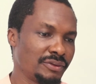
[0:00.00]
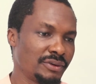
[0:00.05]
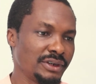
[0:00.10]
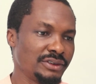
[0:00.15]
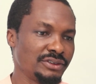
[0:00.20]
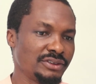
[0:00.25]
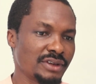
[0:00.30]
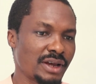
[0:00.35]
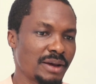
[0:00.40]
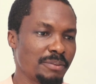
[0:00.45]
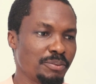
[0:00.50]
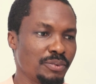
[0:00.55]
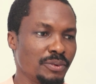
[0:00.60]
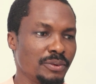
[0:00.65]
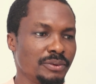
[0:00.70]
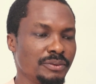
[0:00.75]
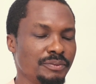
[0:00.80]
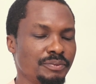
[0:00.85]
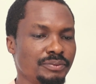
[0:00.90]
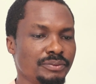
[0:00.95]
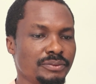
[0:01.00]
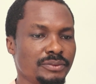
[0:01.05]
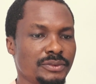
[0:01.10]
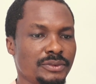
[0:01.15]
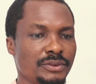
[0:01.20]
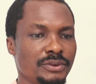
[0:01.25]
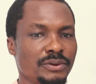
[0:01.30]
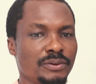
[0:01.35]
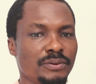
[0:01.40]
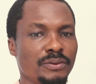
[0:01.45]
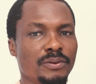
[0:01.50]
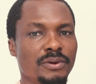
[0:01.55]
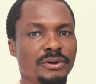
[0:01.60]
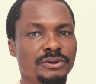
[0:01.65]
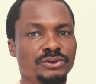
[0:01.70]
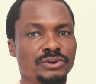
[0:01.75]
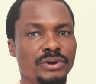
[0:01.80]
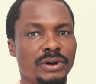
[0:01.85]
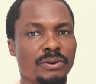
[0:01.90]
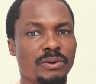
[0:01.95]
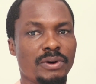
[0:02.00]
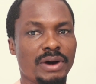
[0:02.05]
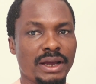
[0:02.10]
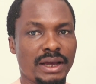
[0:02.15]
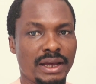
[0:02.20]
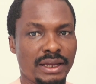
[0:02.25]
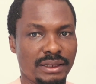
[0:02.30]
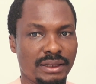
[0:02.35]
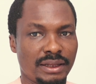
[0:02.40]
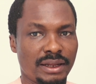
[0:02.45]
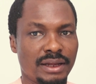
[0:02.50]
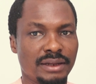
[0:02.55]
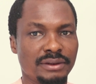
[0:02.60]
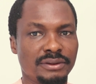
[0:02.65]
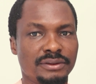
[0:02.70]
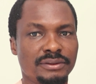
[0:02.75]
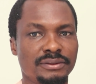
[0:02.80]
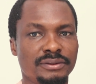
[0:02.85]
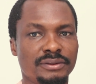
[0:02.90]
for example, you want to acquire a land,